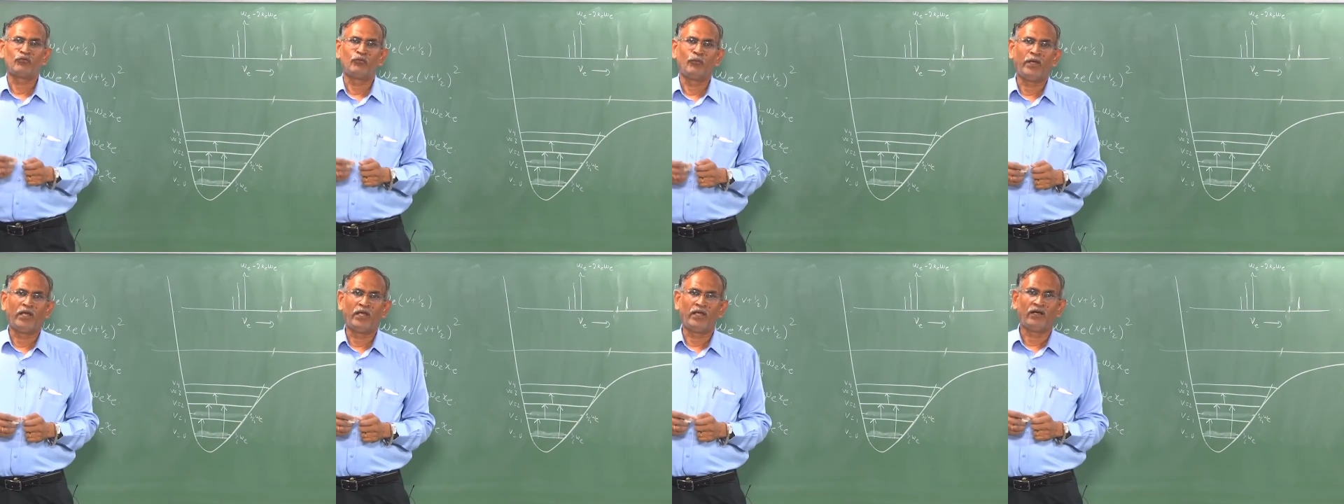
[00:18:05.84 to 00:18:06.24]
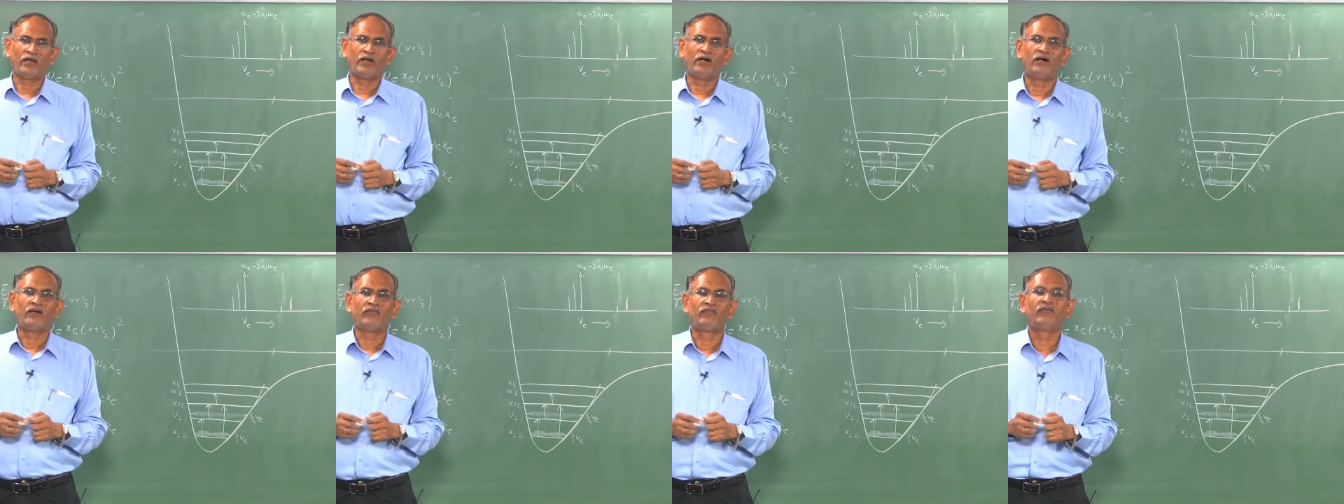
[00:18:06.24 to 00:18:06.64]
way
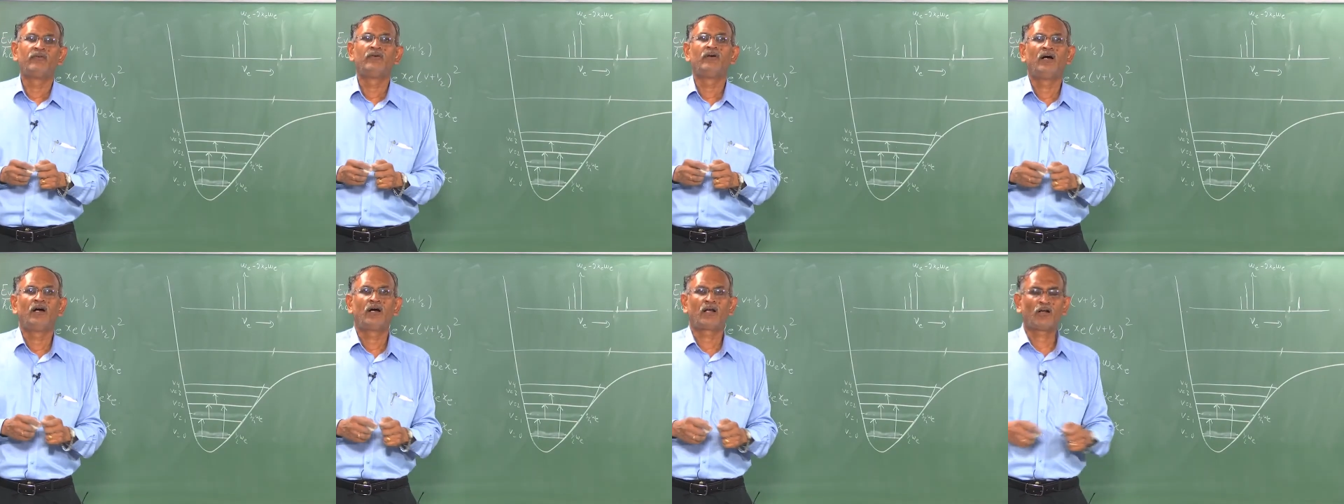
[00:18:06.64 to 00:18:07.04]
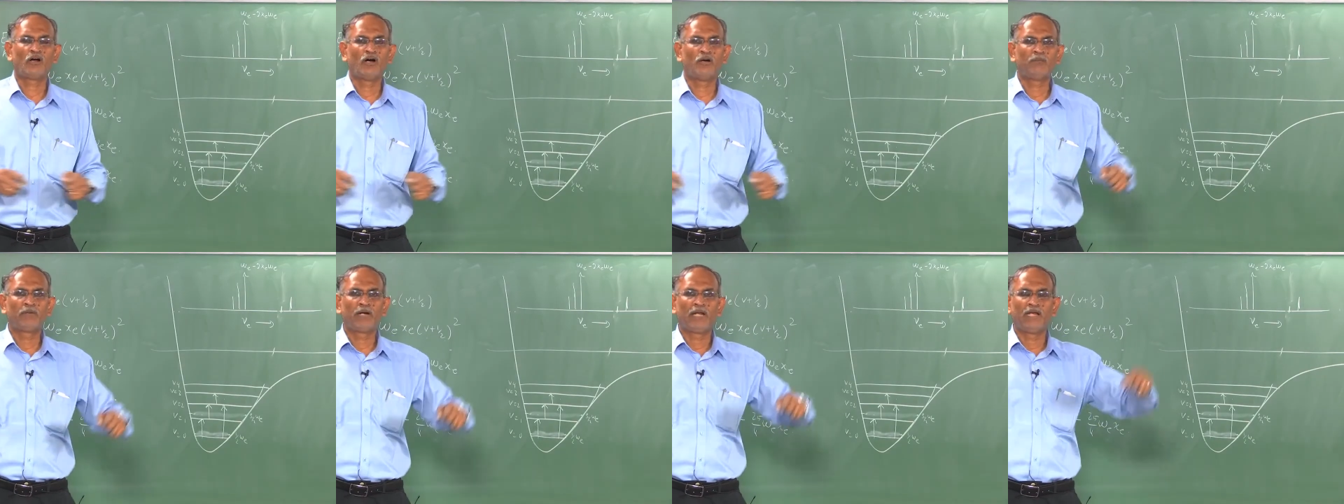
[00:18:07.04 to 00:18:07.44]
of
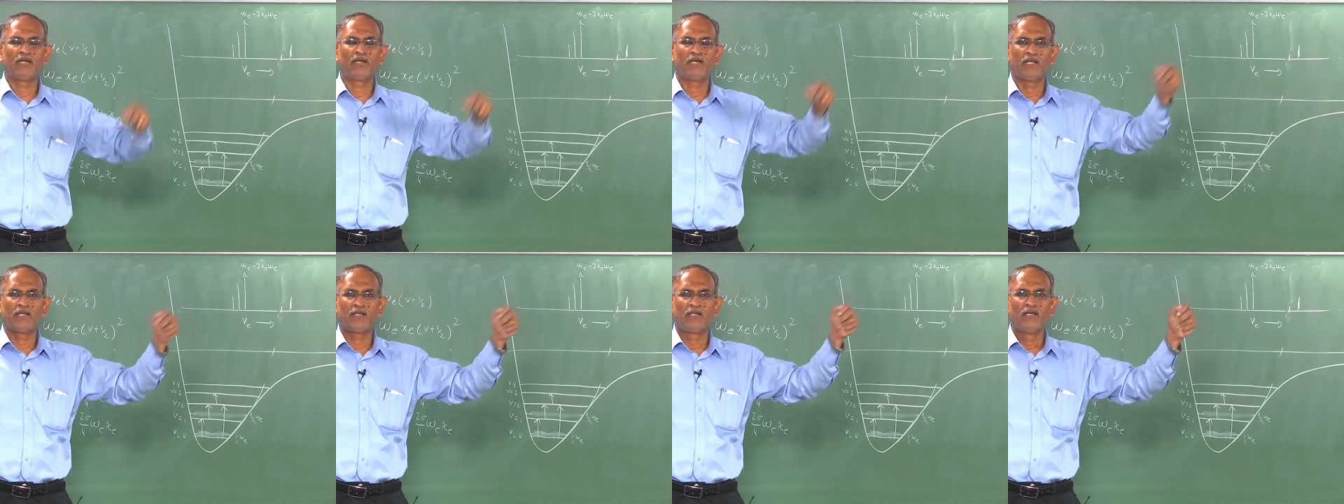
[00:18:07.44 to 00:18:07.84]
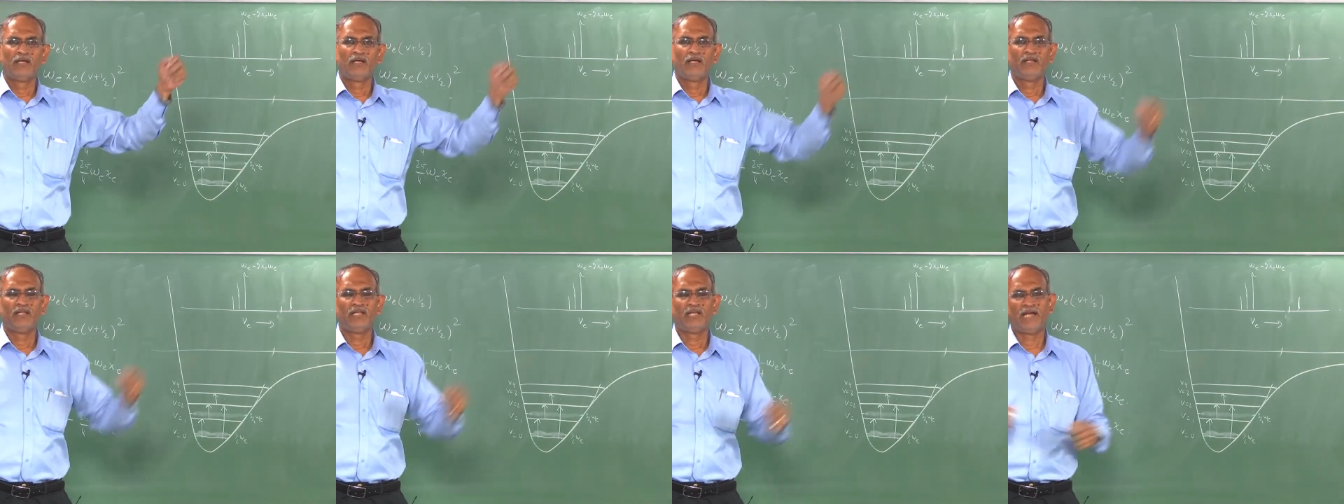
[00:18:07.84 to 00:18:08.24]
accommodating
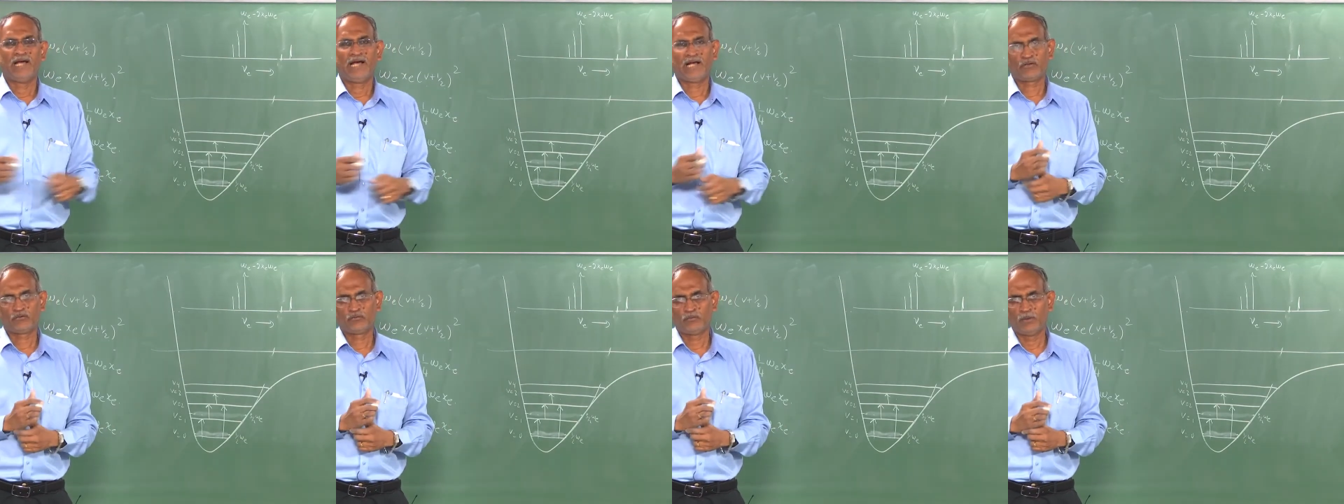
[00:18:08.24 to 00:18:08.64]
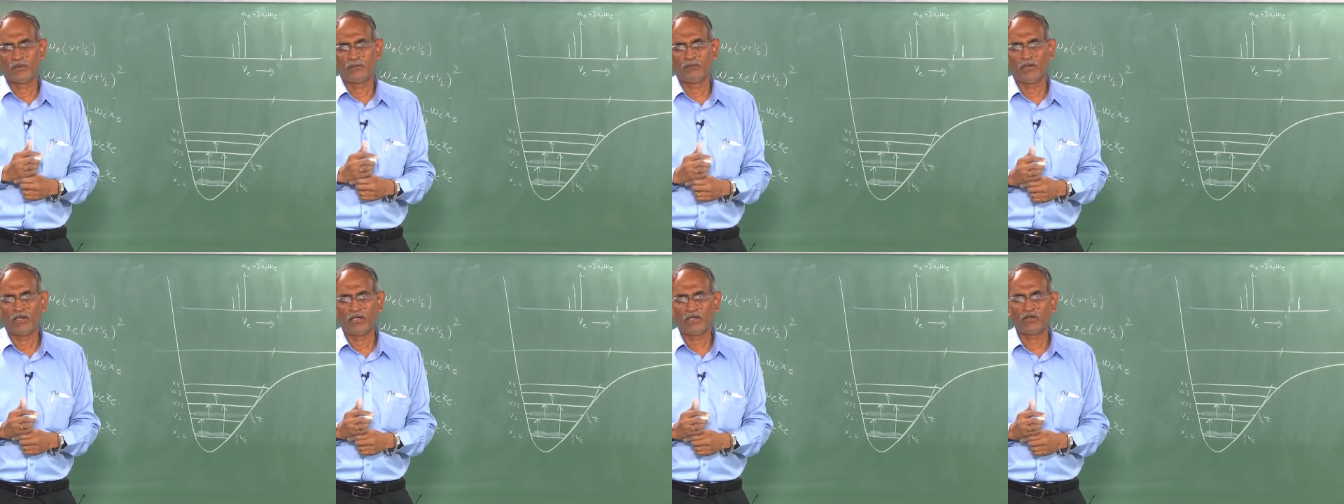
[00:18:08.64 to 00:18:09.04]
the actual
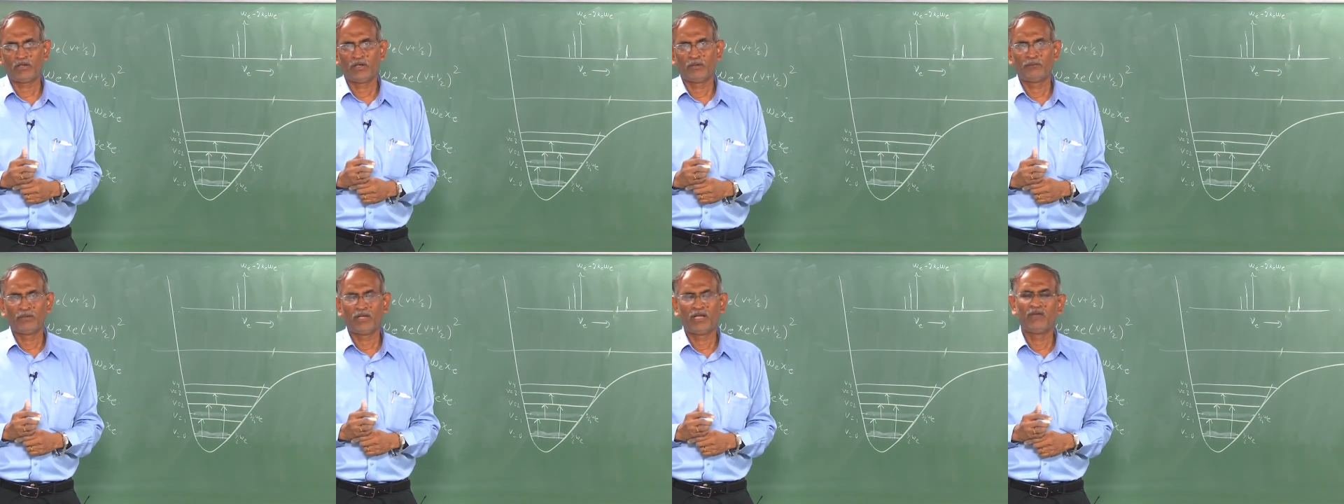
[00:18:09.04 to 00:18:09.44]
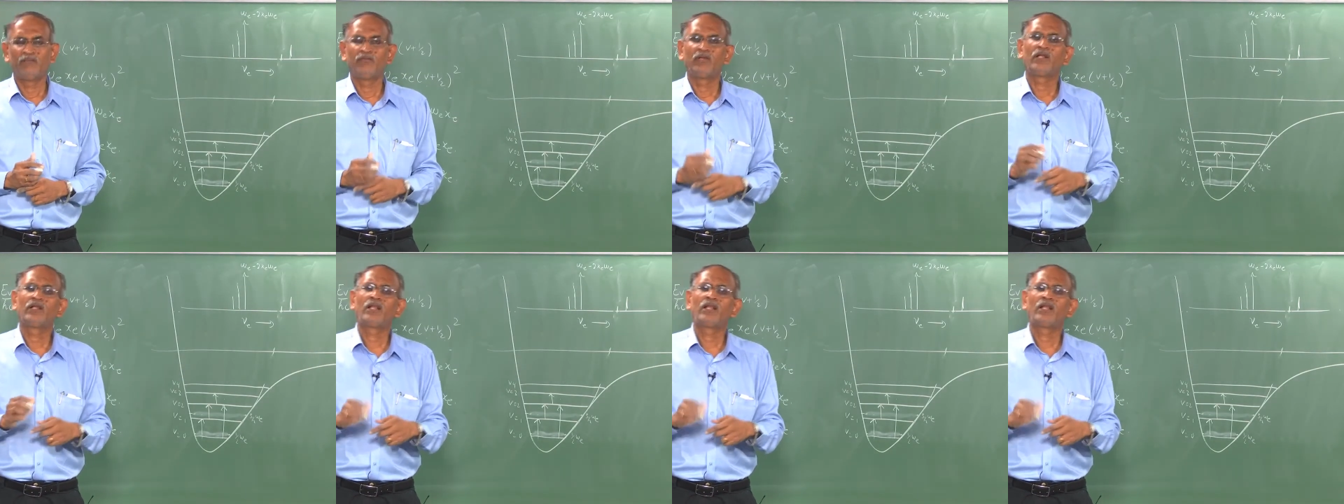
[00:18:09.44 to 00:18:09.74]
molecular behavior.